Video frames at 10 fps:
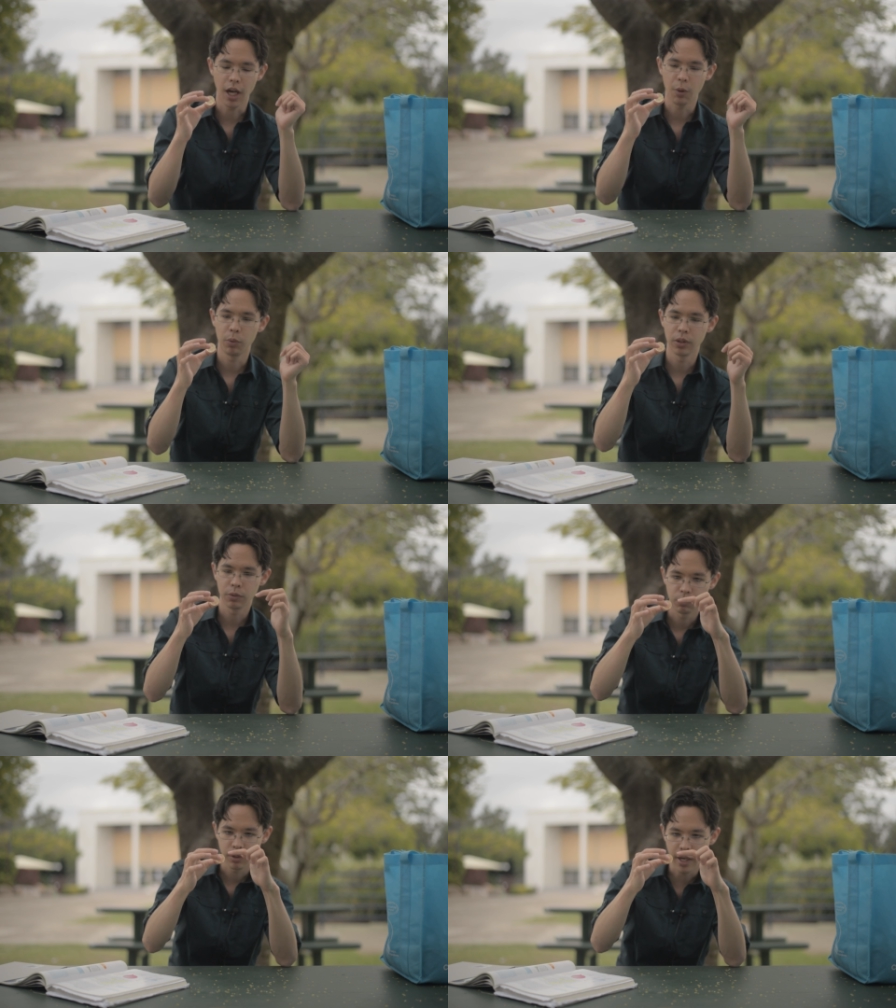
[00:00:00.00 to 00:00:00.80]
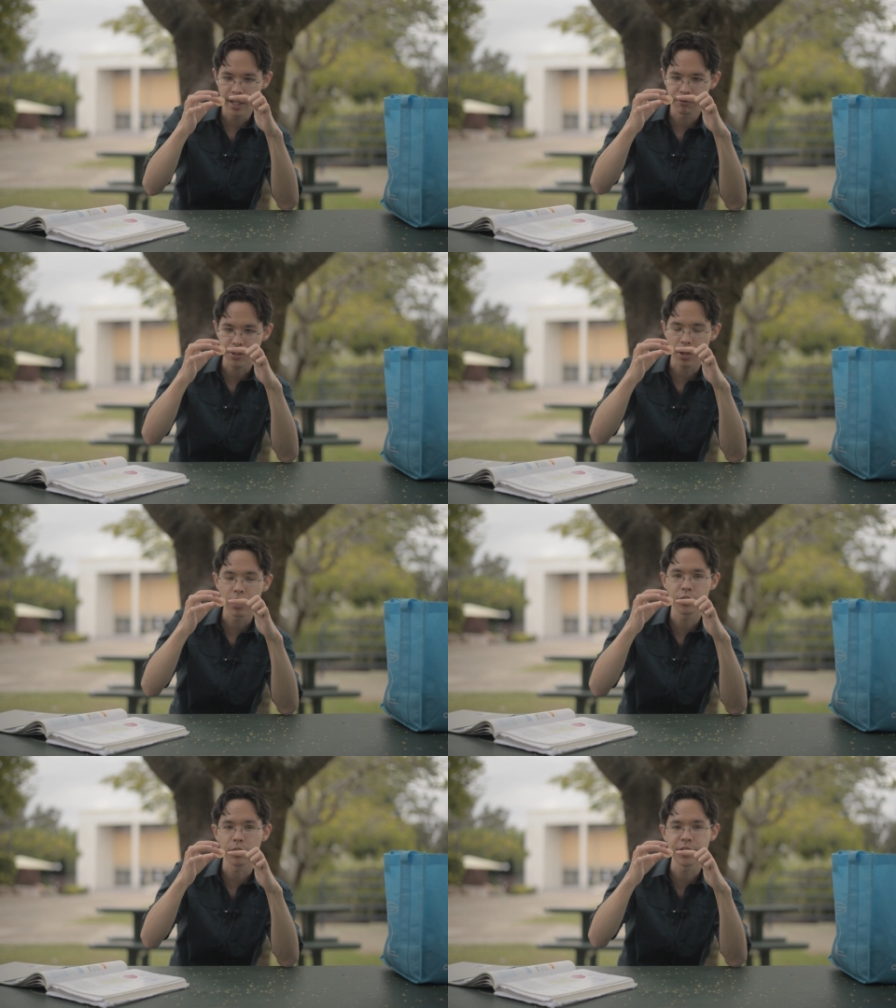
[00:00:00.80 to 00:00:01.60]
will kind of
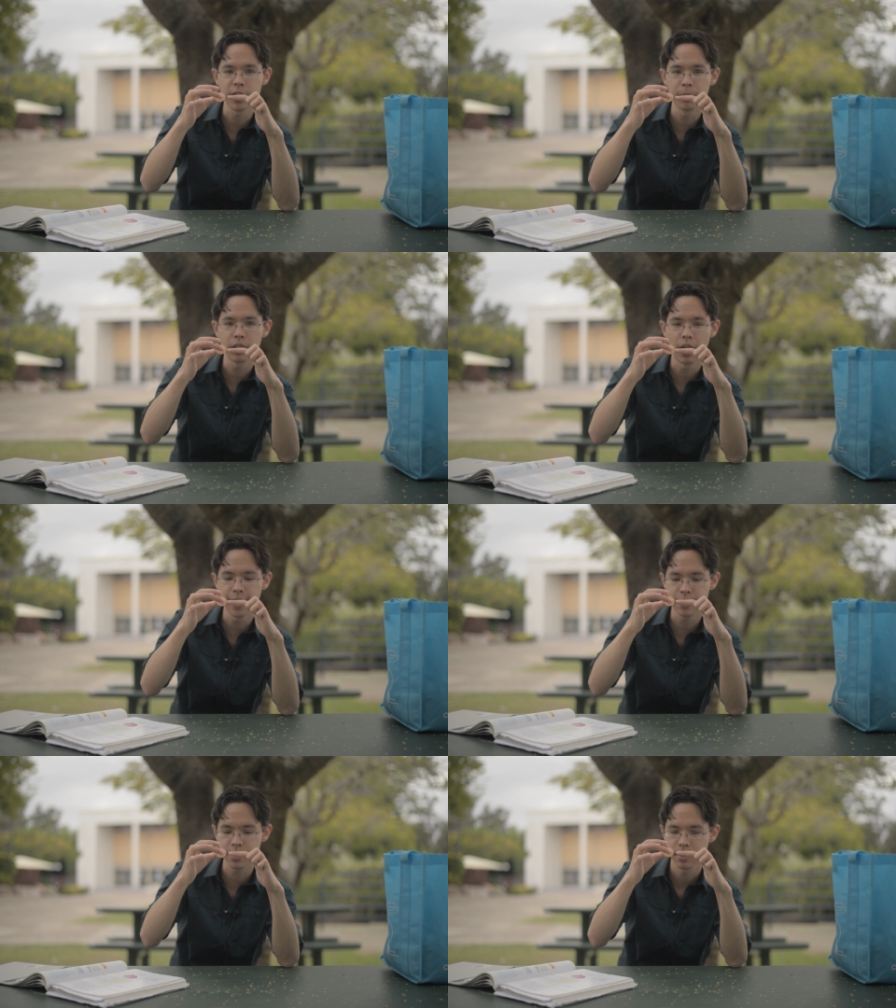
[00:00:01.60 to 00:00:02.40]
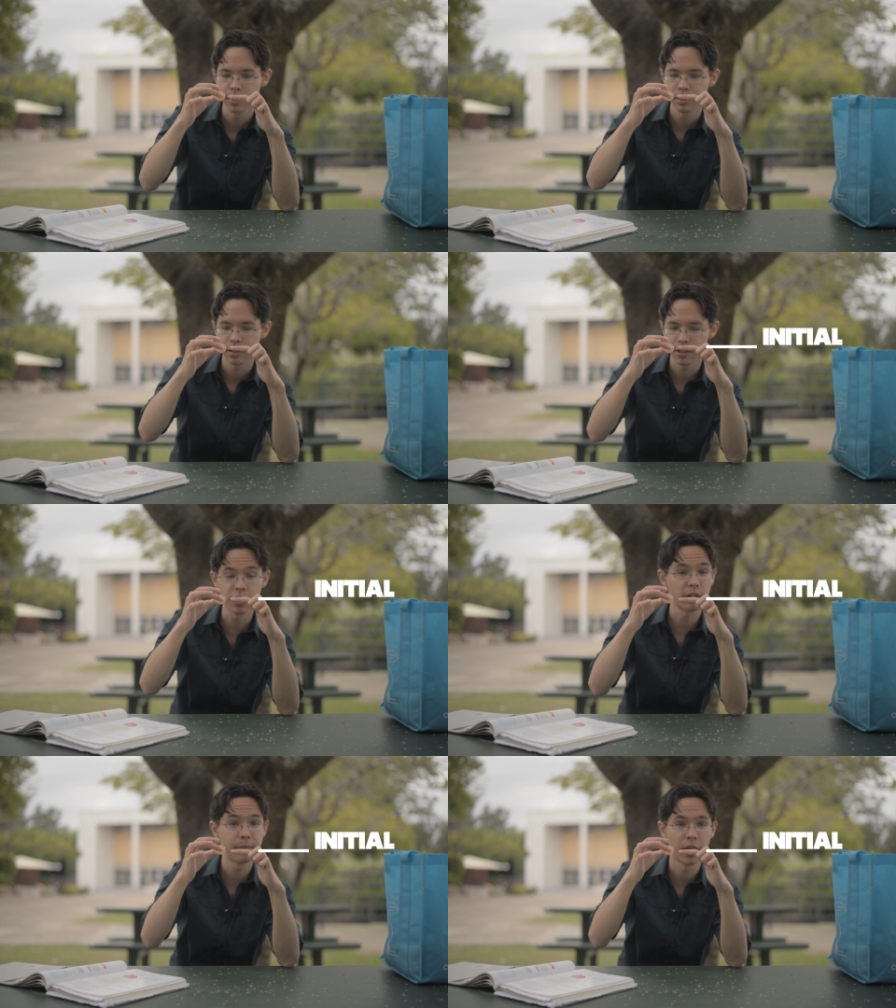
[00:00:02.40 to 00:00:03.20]
return to a similar height. It's
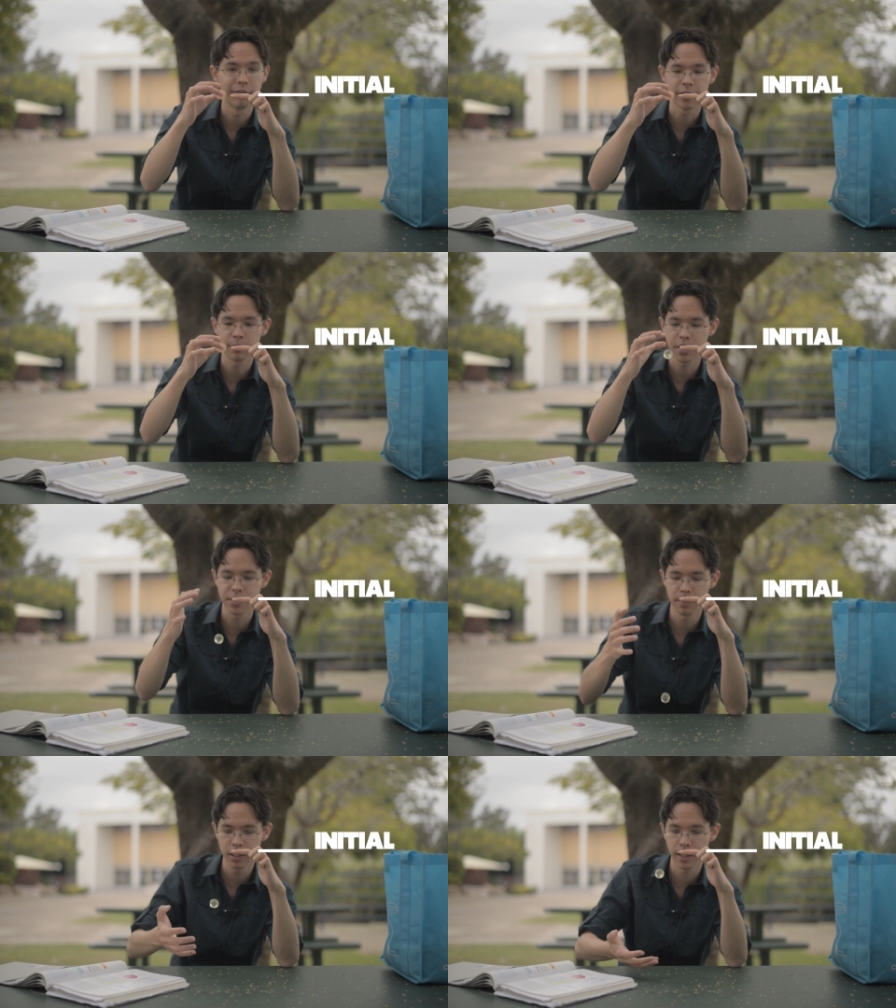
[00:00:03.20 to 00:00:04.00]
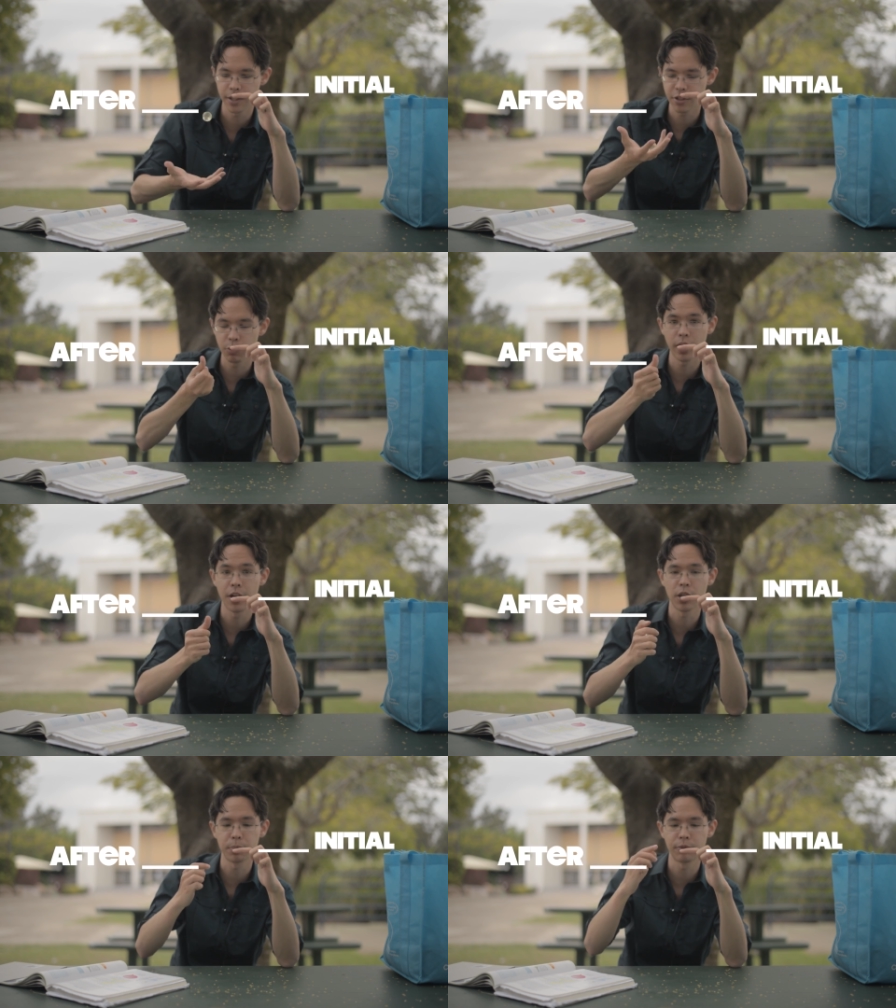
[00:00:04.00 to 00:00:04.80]
not going to be perfect, but a similar height to where I
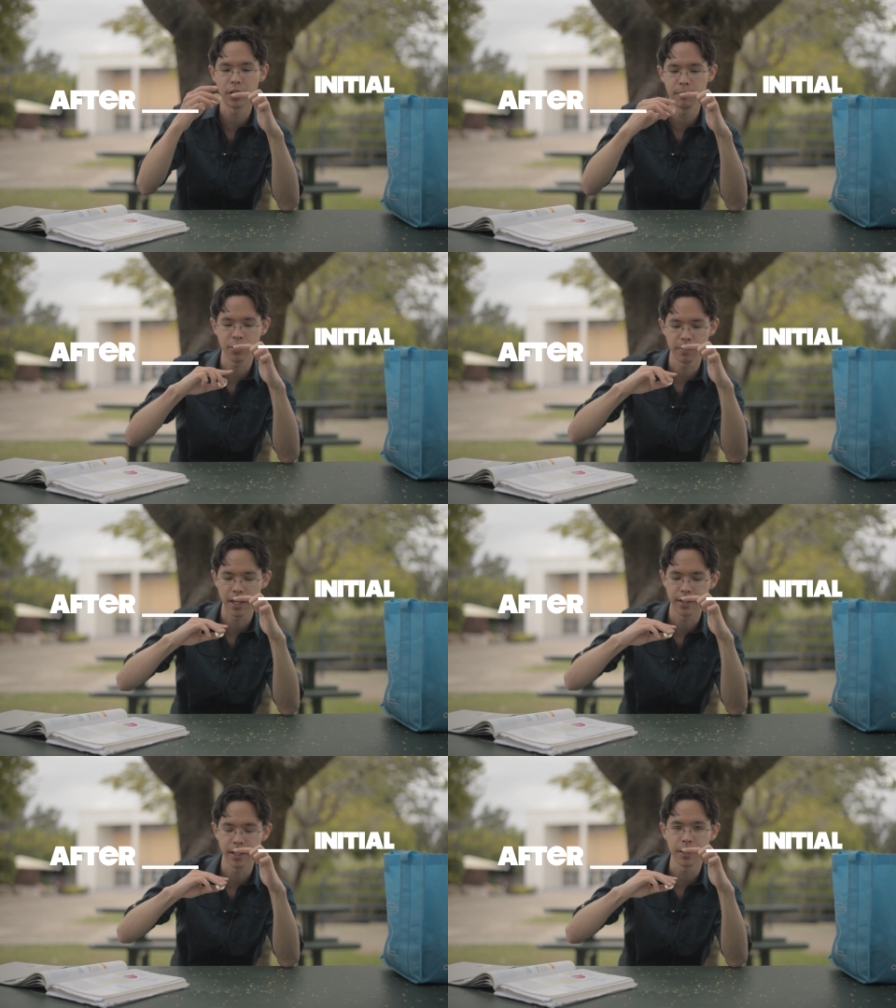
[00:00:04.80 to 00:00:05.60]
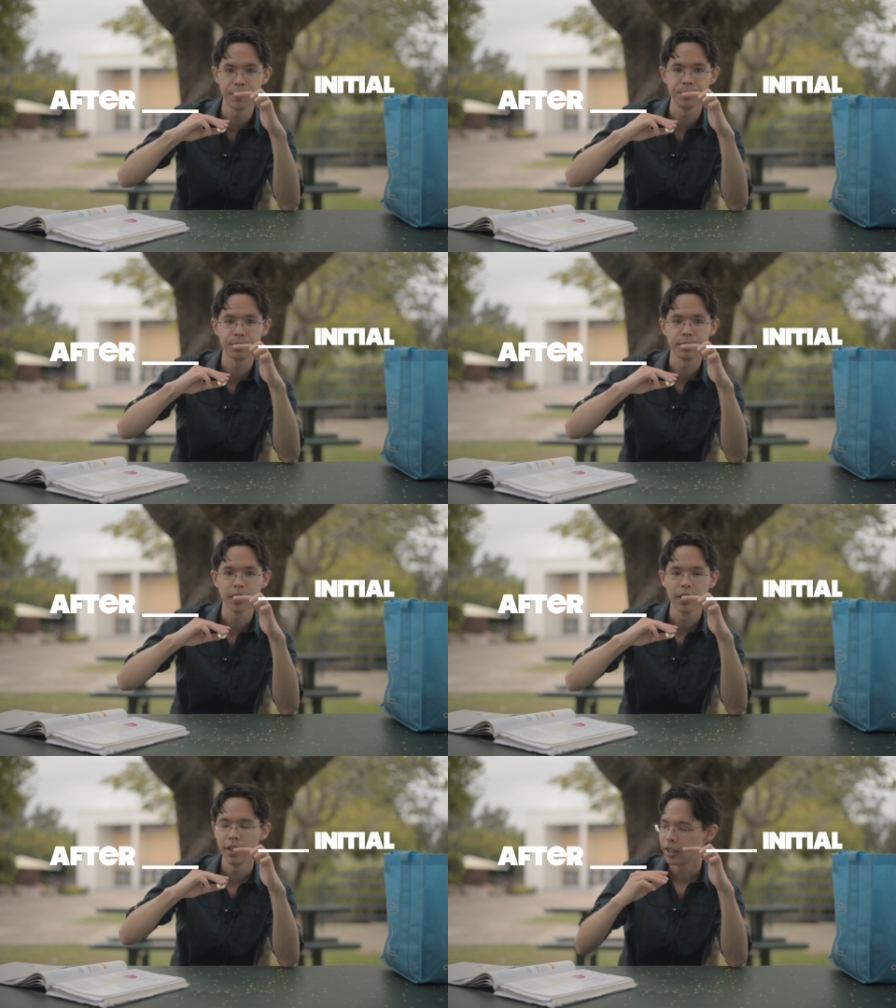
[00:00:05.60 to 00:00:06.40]
dropped it from, so about there.
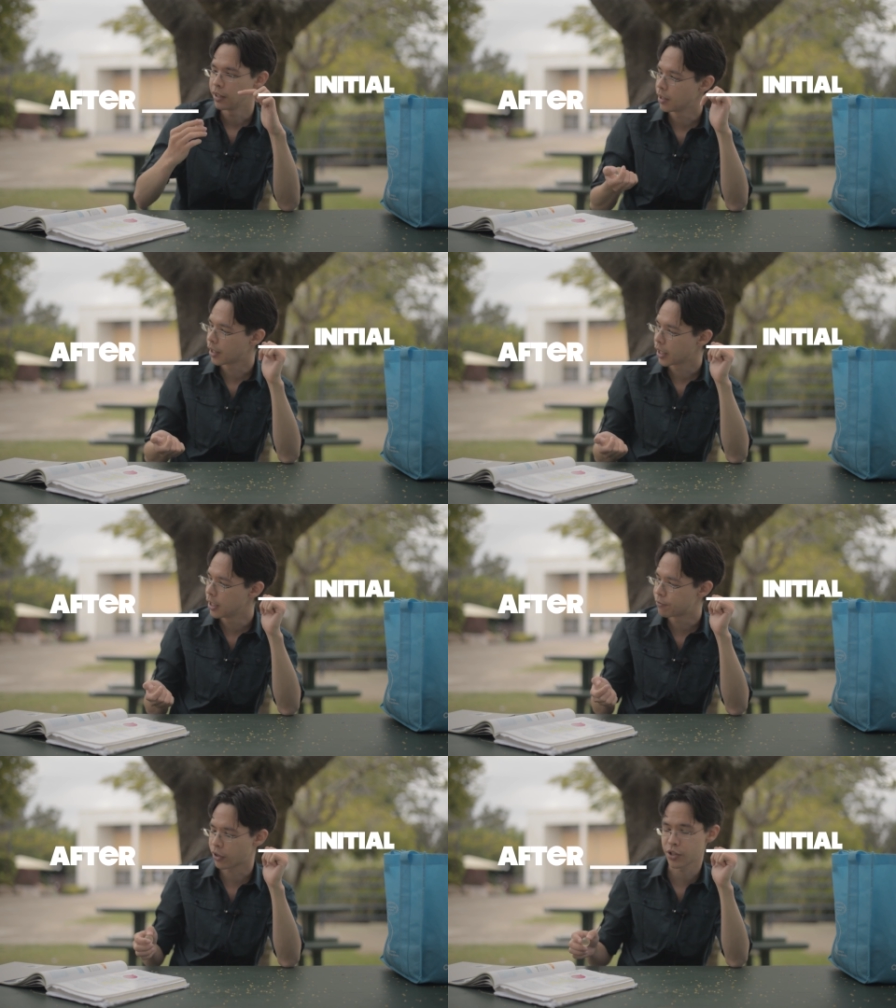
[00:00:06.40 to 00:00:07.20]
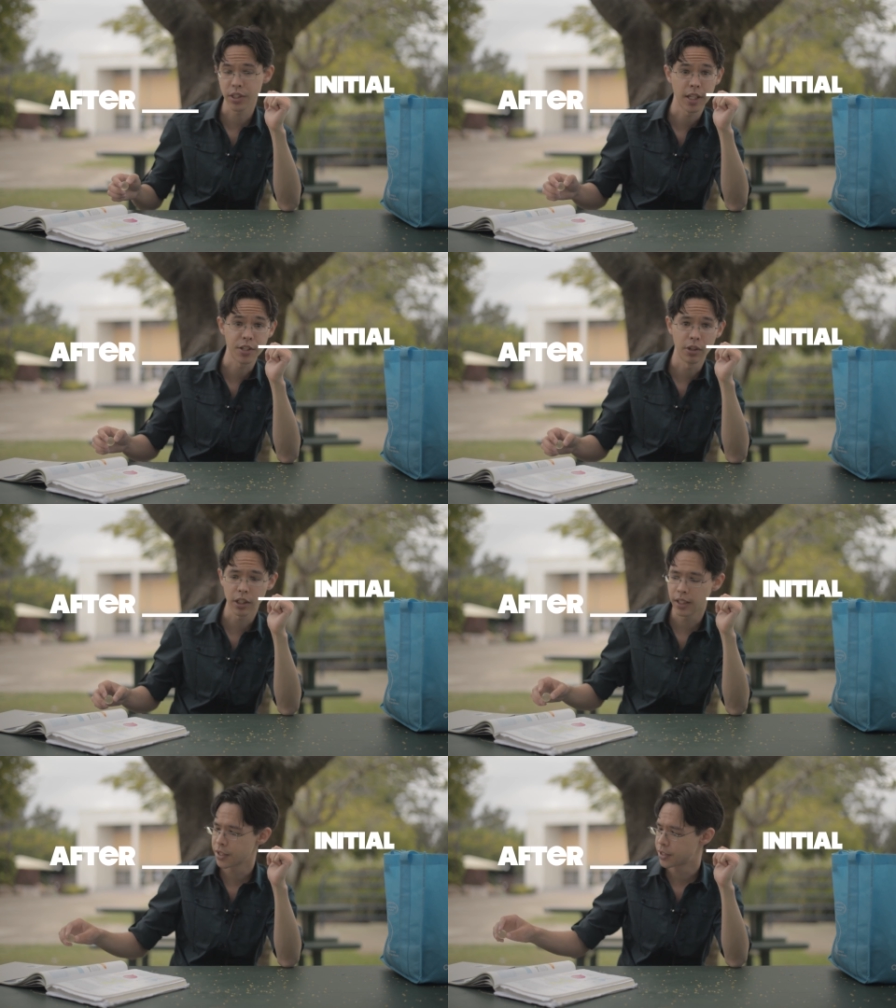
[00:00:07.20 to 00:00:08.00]
If I got something that's not
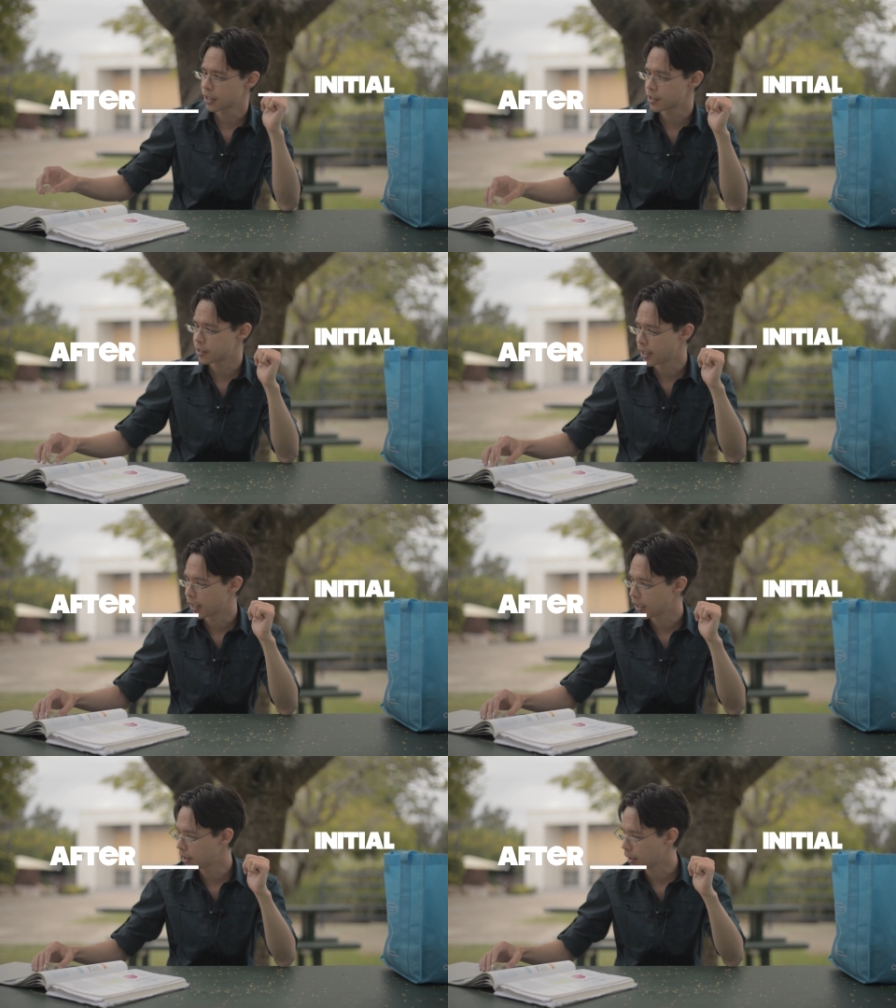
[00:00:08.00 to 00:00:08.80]
elastic, say,